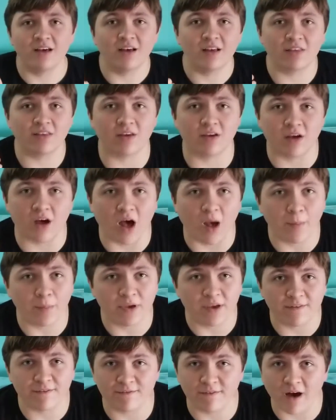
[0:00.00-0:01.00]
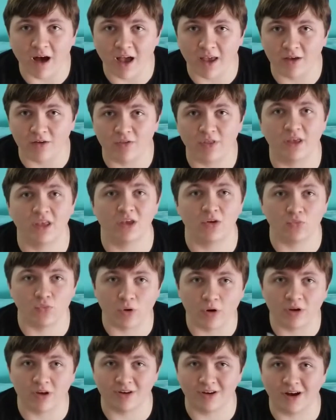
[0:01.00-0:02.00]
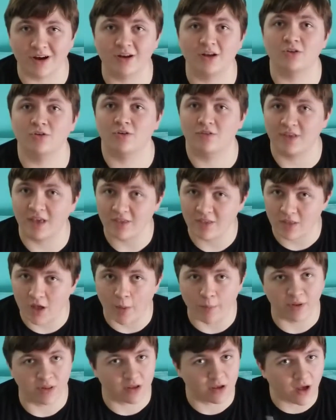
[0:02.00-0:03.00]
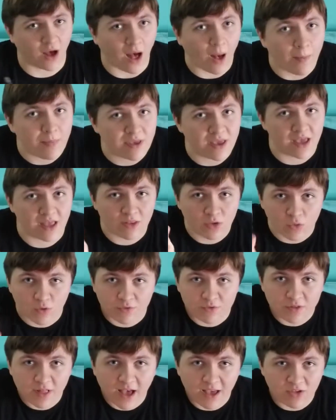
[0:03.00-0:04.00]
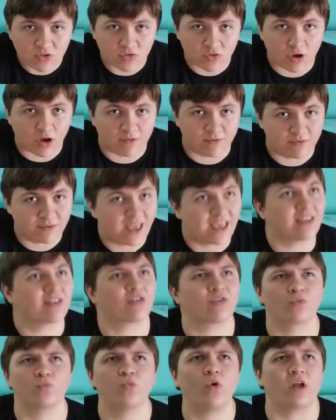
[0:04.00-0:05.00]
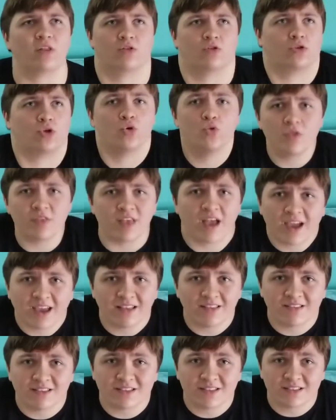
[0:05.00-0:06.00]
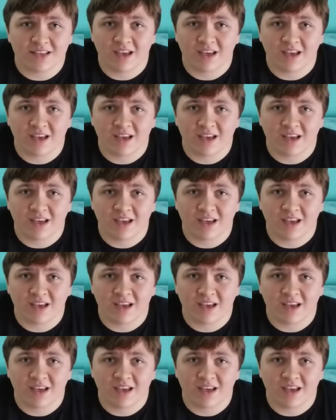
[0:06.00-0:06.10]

To copy a file that you're working on your desktop and to copy into a flash drive takes, what, 2 seconds?